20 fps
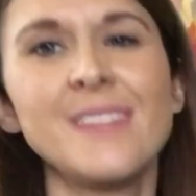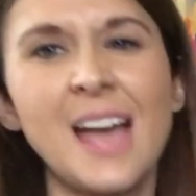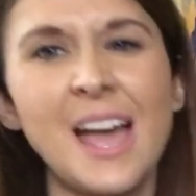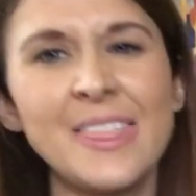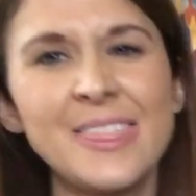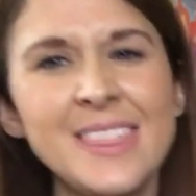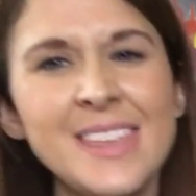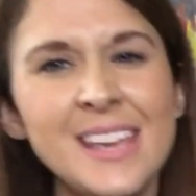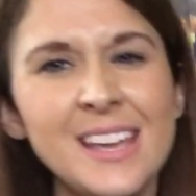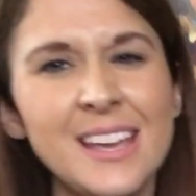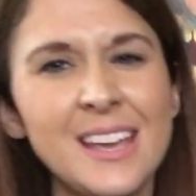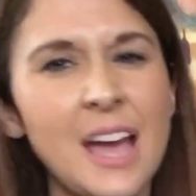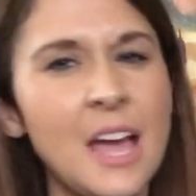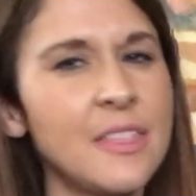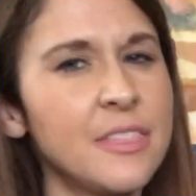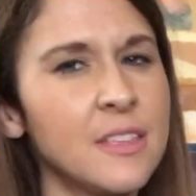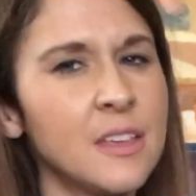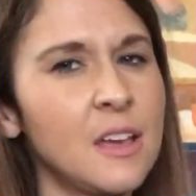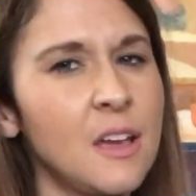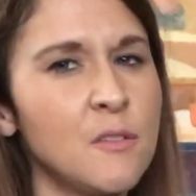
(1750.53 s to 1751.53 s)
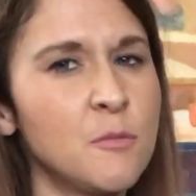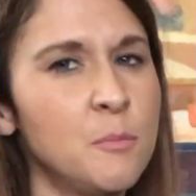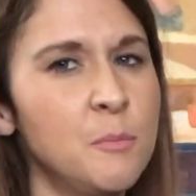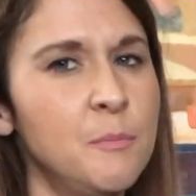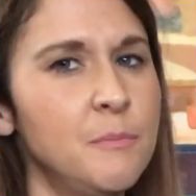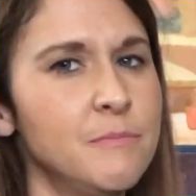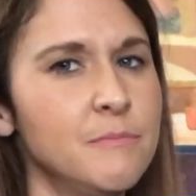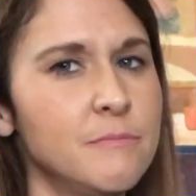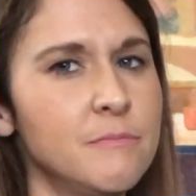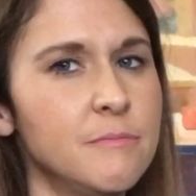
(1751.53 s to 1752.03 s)
I think I've
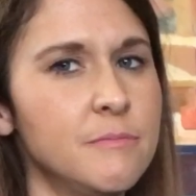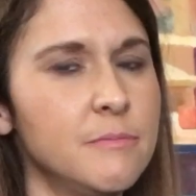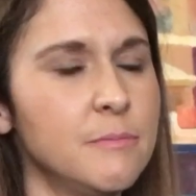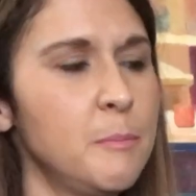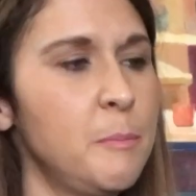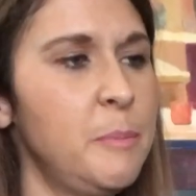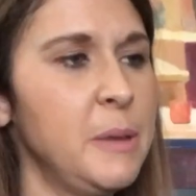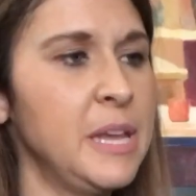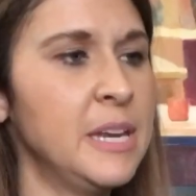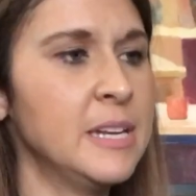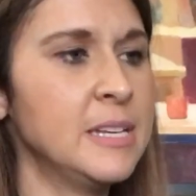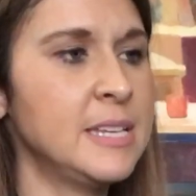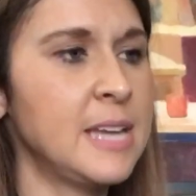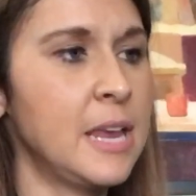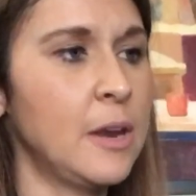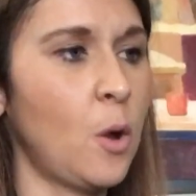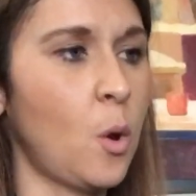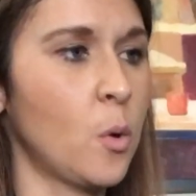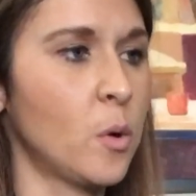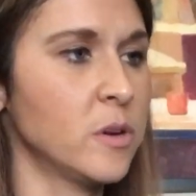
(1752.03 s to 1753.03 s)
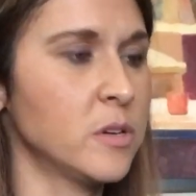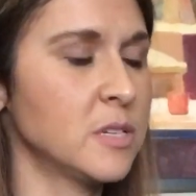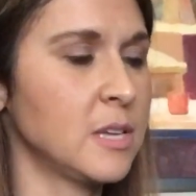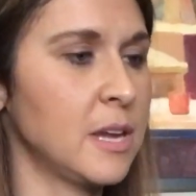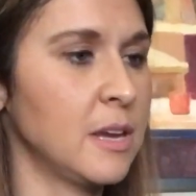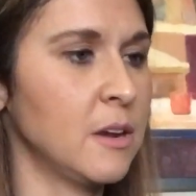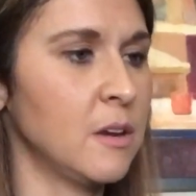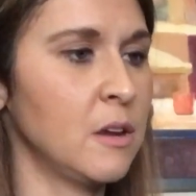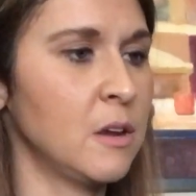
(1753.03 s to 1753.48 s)
beat a dead horse here.